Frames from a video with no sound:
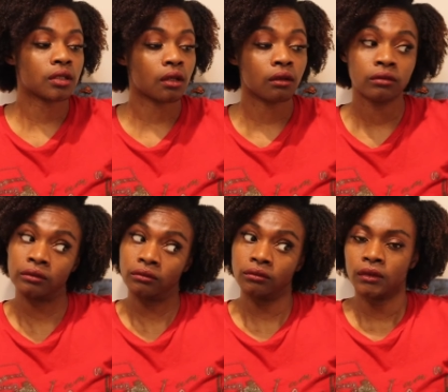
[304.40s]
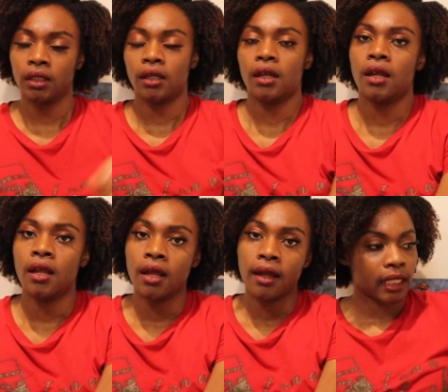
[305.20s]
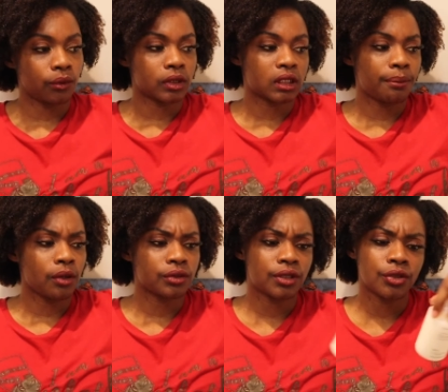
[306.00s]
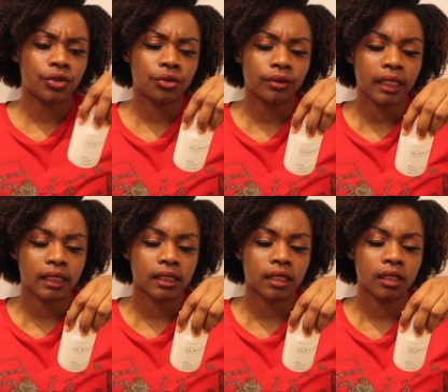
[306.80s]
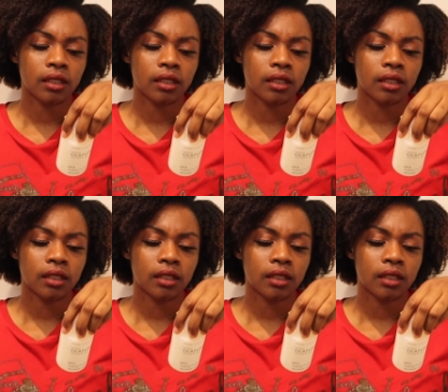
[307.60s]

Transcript: so and we're supposed to do it,